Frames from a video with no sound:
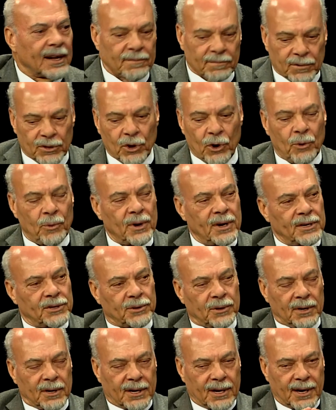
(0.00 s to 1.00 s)
No one is
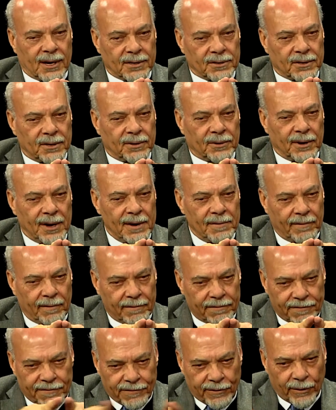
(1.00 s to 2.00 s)
going to concentrate for
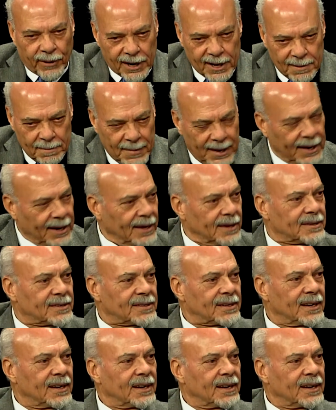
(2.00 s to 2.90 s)
40 minutes